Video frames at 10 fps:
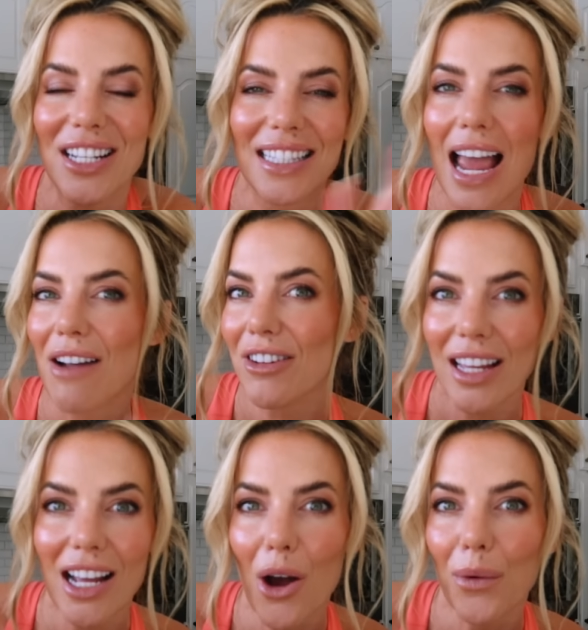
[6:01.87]
It gets
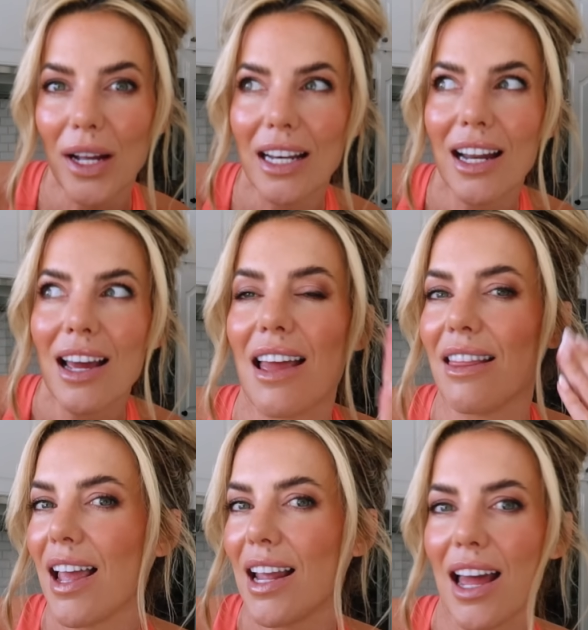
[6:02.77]
everything going
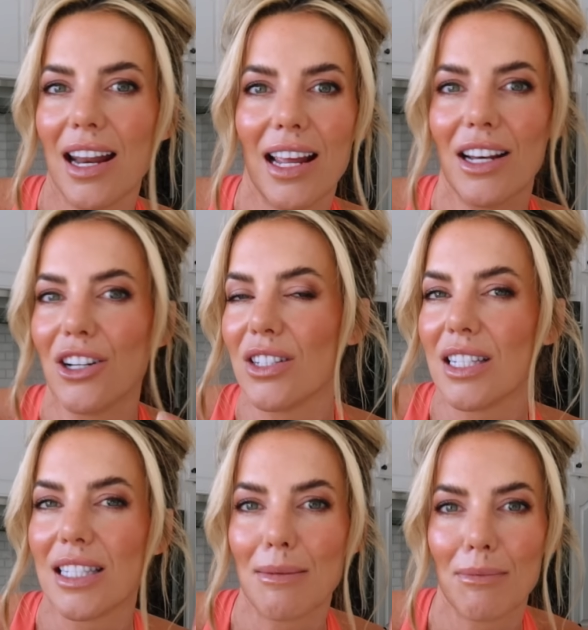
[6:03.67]
and like kind of getting your
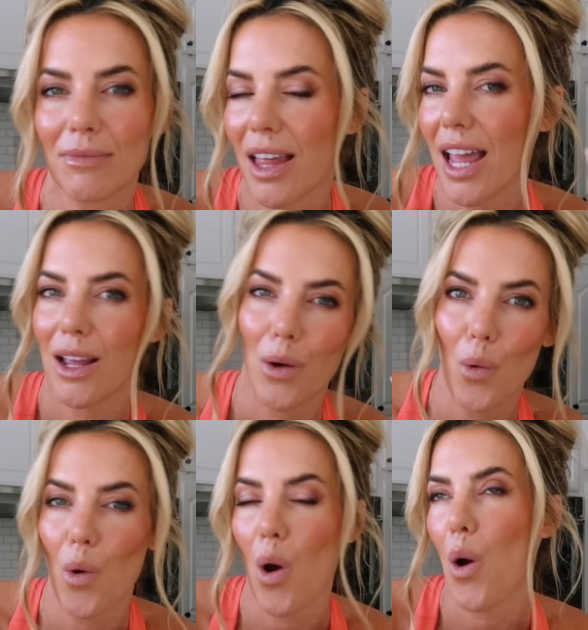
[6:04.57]
system like
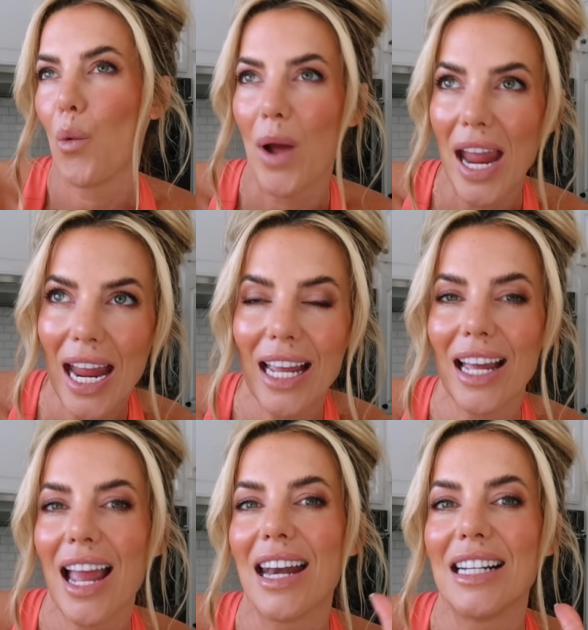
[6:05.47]

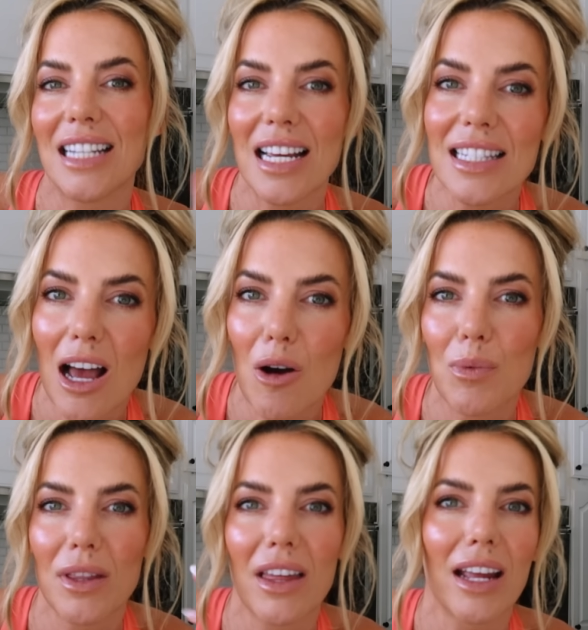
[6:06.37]
awake, and it does
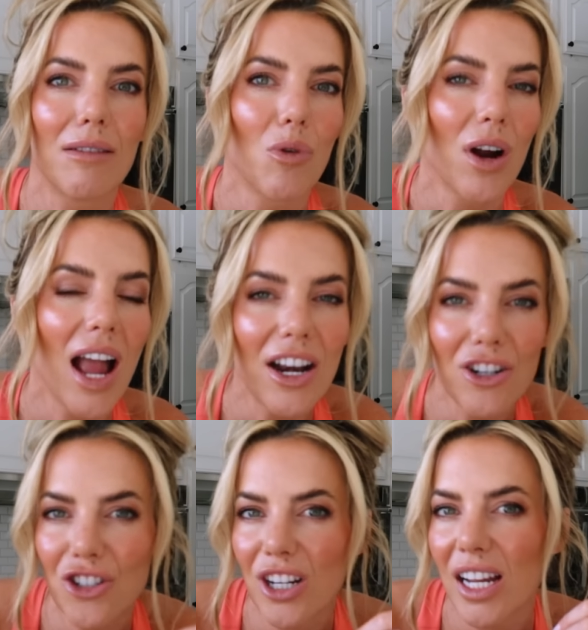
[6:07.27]
help with like more
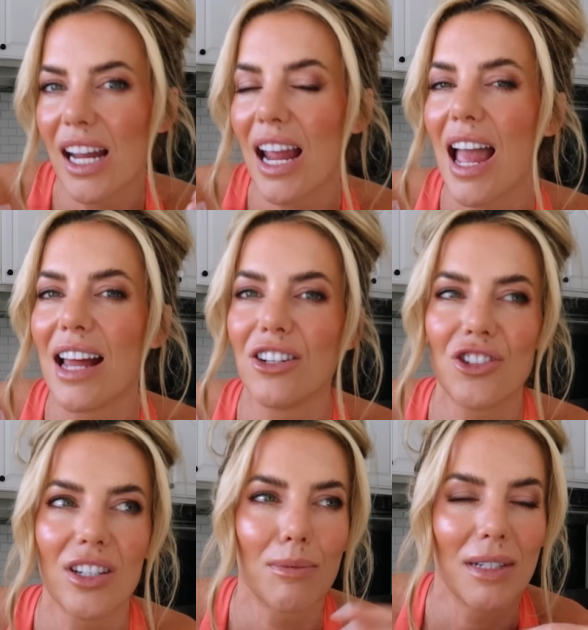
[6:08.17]
energy and
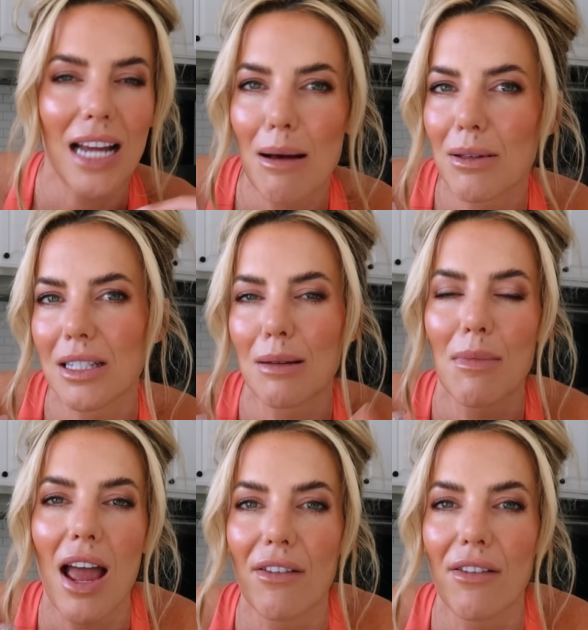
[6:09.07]
just metabolism,